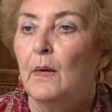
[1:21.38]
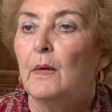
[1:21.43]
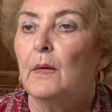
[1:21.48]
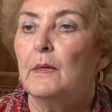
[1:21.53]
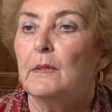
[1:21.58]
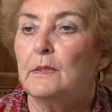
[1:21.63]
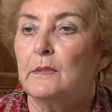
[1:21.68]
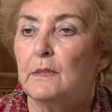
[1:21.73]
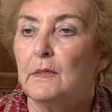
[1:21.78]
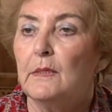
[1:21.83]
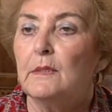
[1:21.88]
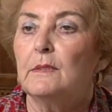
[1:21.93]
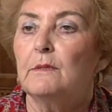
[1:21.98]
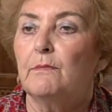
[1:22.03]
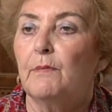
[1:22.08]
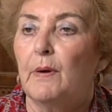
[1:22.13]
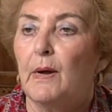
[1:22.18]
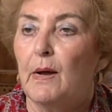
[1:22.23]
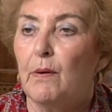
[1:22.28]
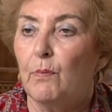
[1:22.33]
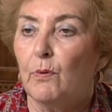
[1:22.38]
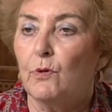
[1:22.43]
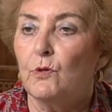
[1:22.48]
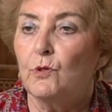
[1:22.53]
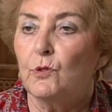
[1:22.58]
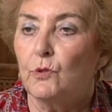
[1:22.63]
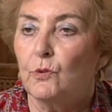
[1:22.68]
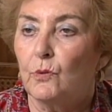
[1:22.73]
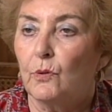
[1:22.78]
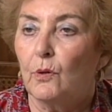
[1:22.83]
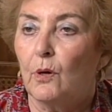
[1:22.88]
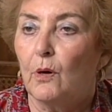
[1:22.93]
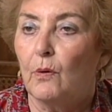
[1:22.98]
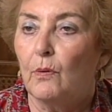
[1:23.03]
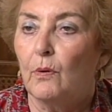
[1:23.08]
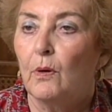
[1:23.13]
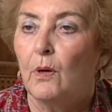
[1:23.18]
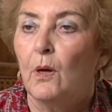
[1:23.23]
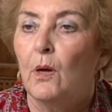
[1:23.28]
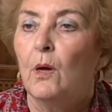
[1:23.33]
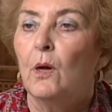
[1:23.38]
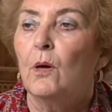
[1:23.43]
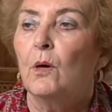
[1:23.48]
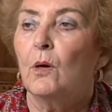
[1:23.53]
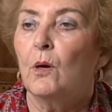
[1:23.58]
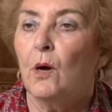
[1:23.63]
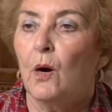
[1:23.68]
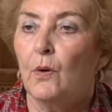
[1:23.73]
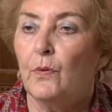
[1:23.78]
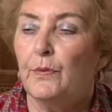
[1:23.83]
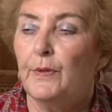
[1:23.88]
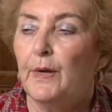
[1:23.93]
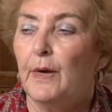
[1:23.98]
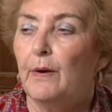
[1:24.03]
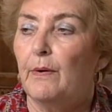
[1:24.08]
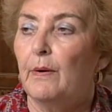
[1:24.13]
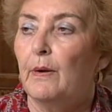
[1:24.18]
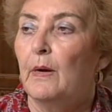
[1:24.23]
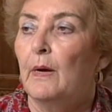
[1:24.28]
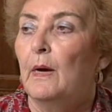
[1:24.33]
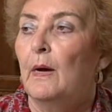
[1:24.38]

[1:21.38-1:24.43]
Is this where I want you to go? Go there.